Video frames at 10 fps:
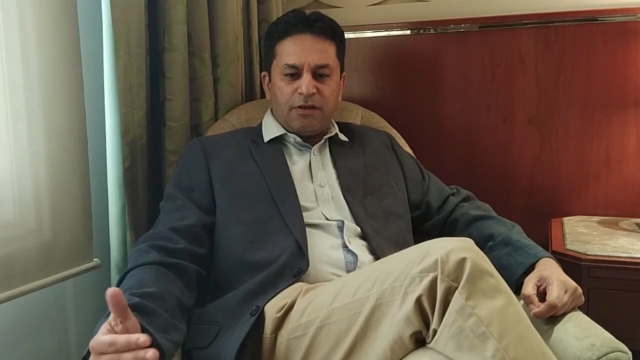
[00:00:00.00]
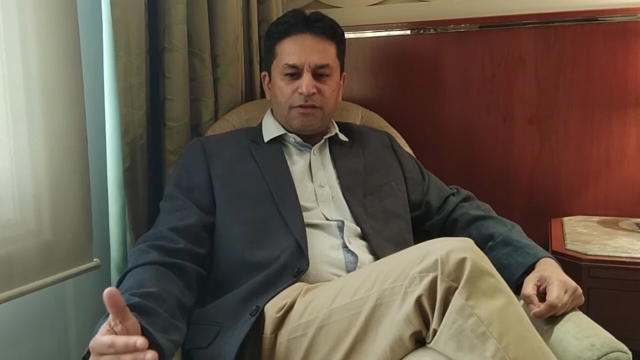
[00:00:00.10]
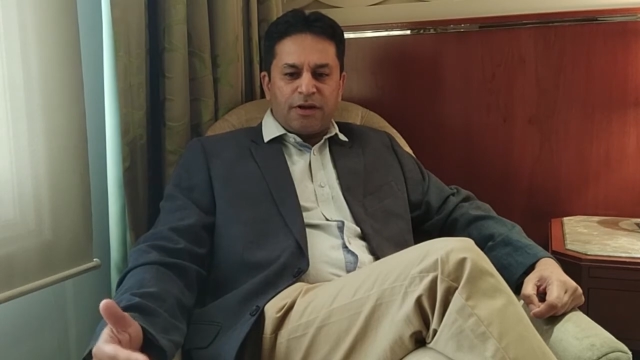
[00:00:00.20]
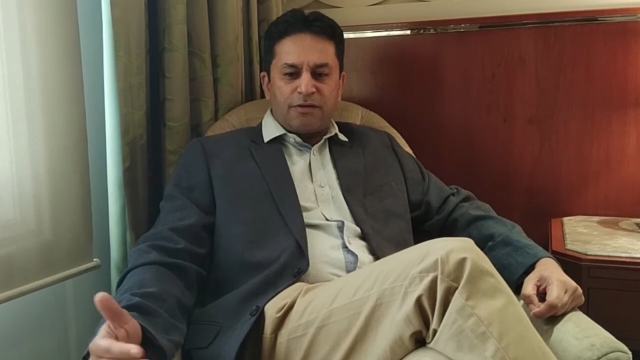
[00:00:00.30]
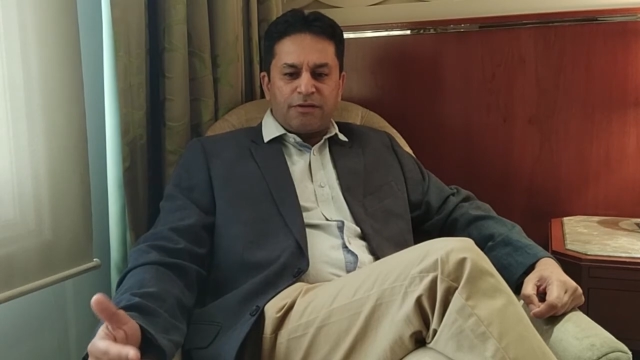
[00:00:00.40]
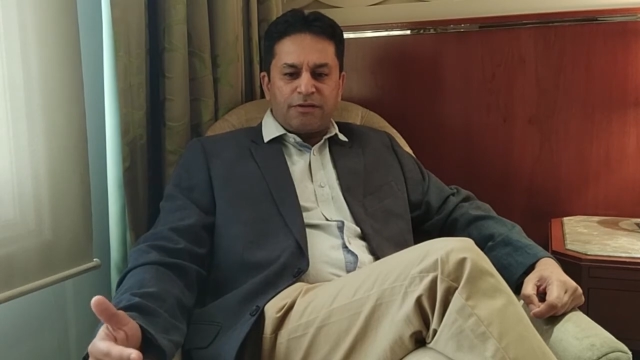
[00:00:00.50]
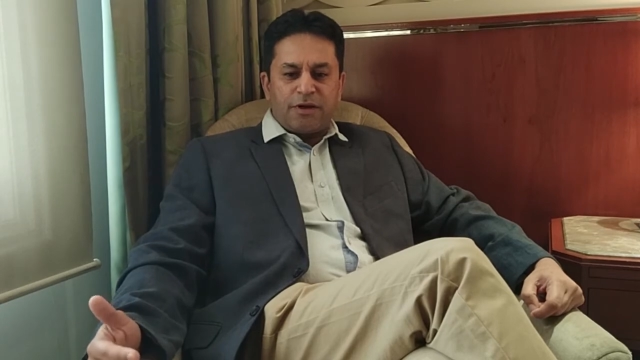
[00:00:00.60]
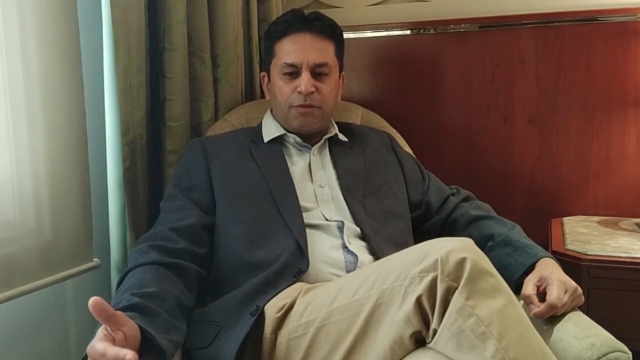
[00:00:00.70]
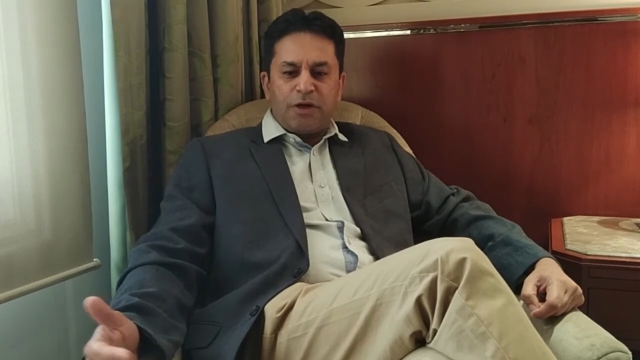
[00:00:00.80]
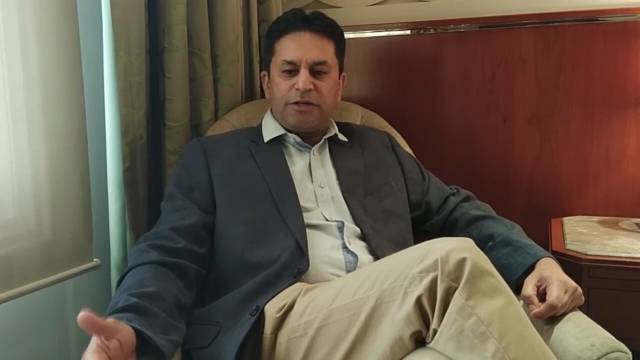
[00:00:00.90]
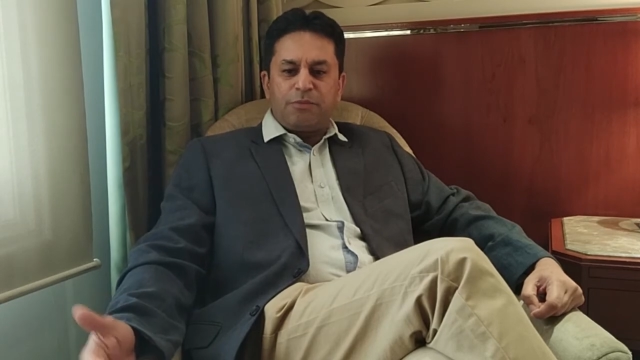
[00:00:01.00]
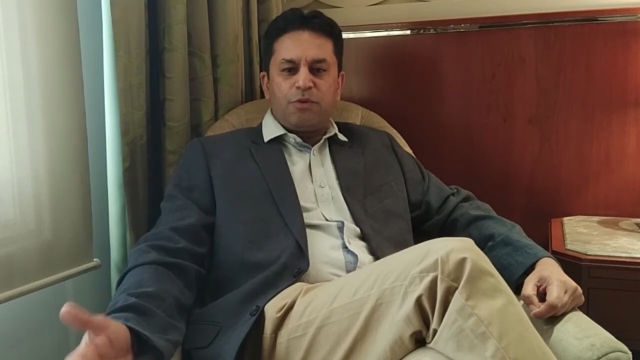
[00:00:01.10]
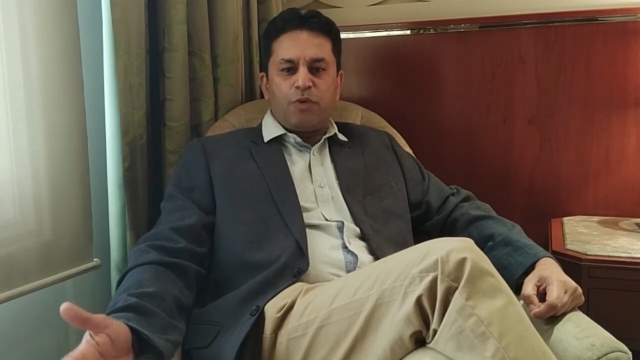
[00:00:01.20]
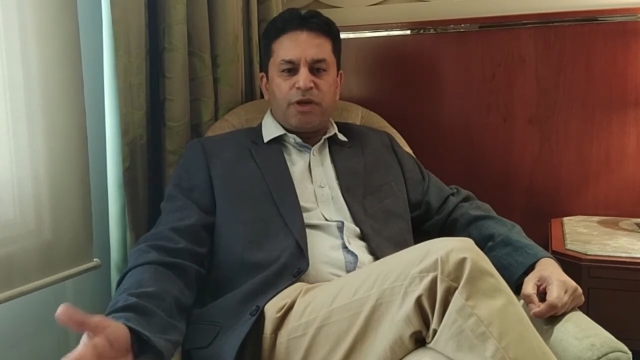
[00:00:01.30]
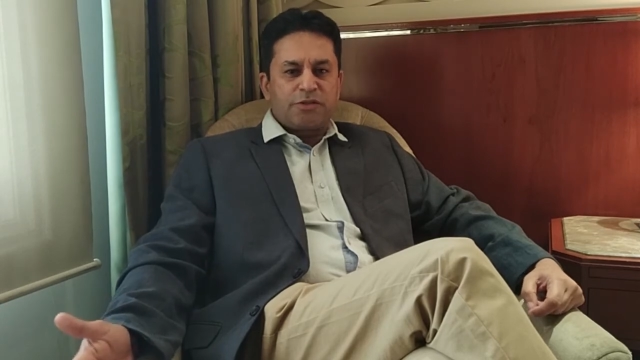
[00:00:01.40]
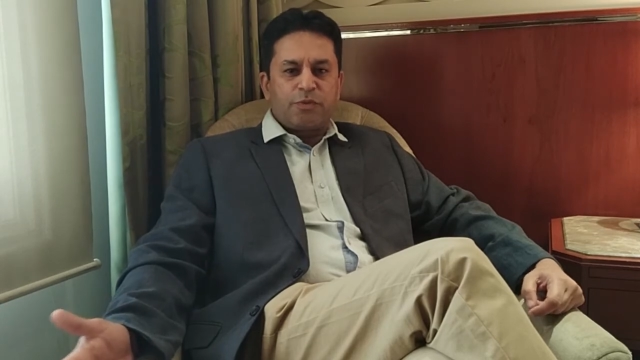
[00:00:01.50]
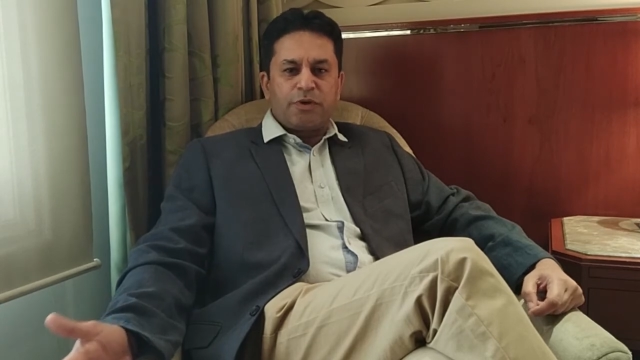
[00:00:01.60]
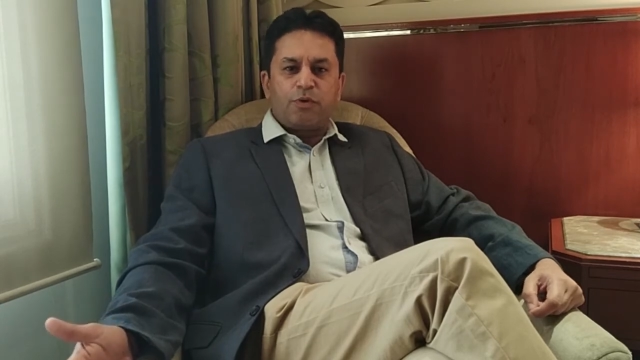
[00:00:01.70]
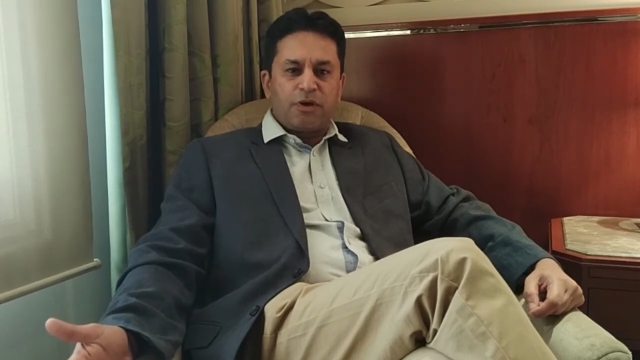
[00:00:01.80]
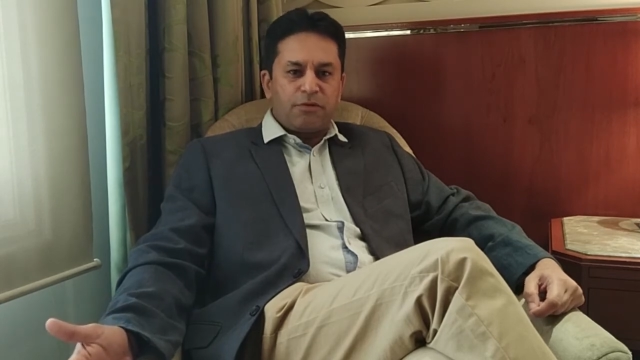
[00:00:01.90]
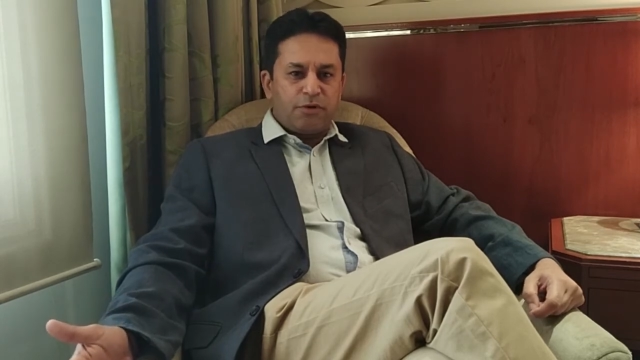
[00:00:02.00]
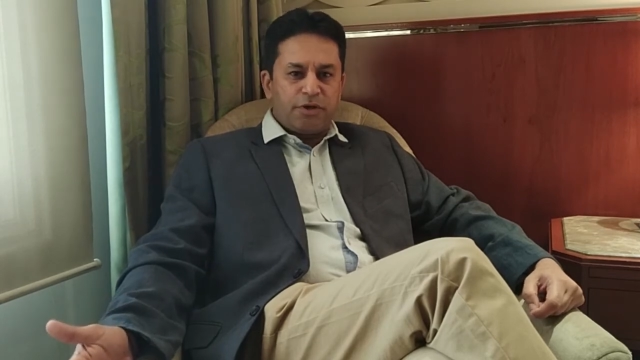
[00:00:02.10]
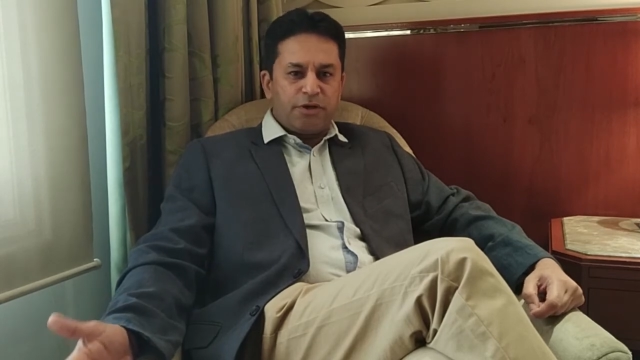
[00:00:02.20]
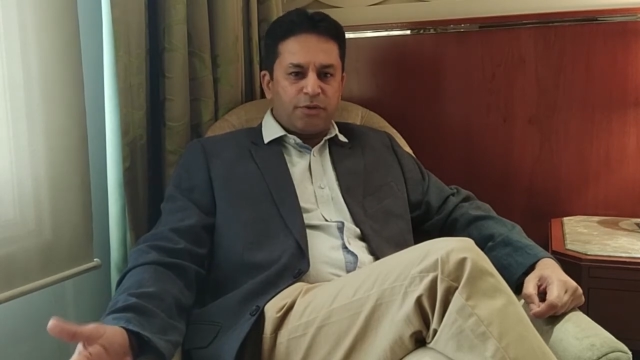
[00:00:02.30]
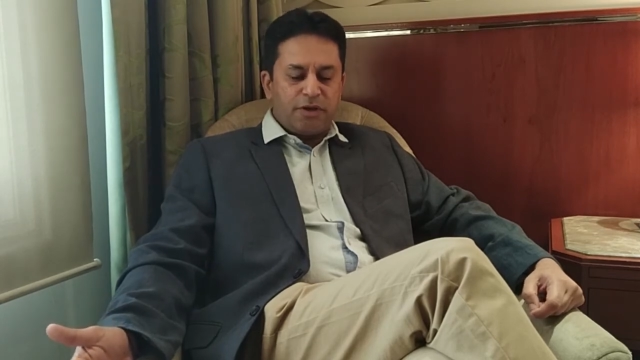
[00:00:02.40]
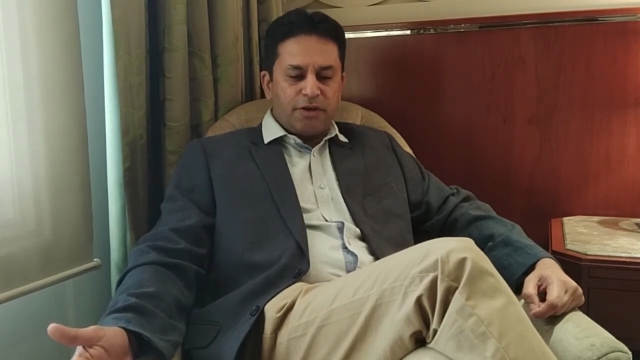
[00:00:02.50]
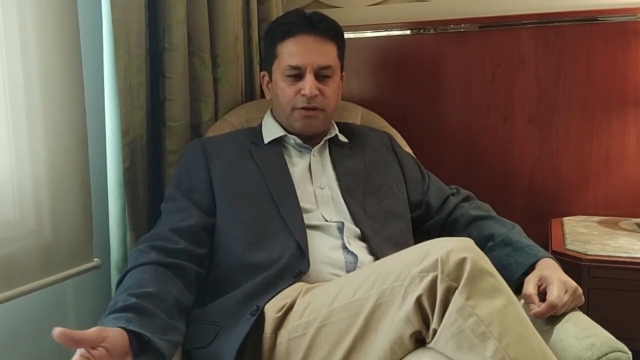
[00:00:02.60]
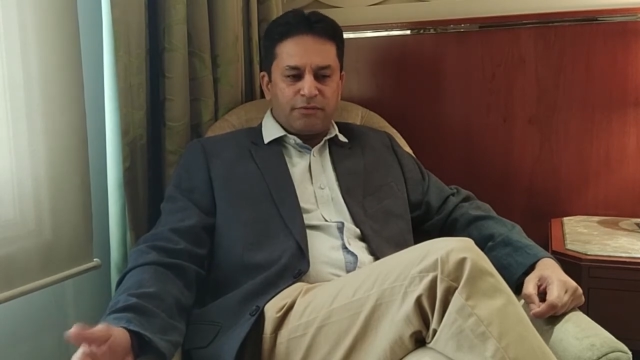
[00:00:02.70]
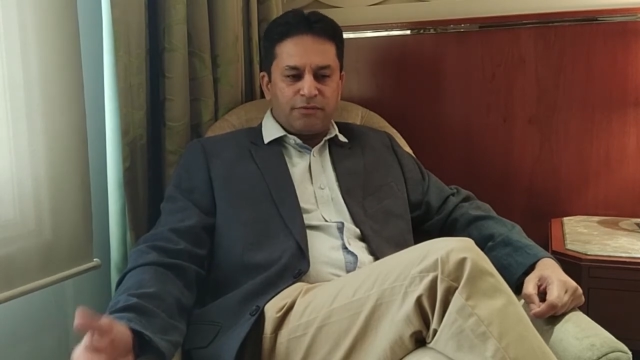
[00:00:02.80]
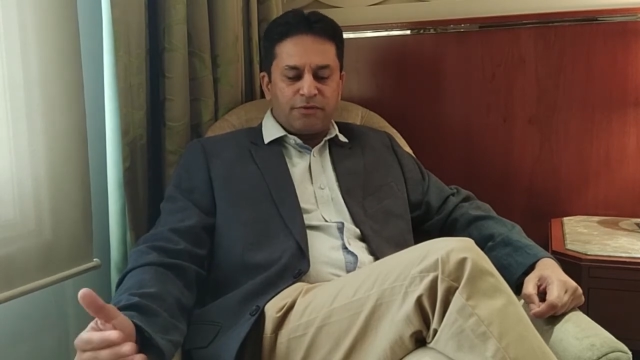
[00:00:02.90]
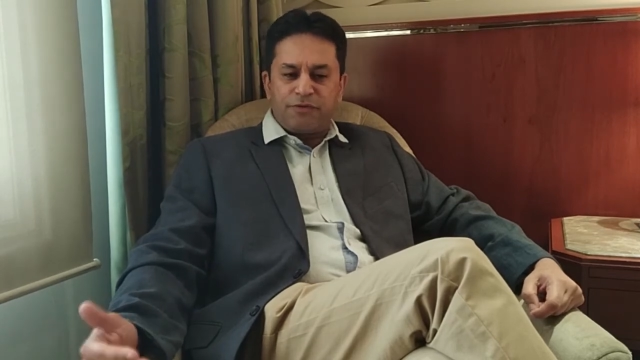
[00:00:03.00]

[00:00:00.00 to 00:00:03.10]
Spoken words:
There are multiple ways we are going about doing it.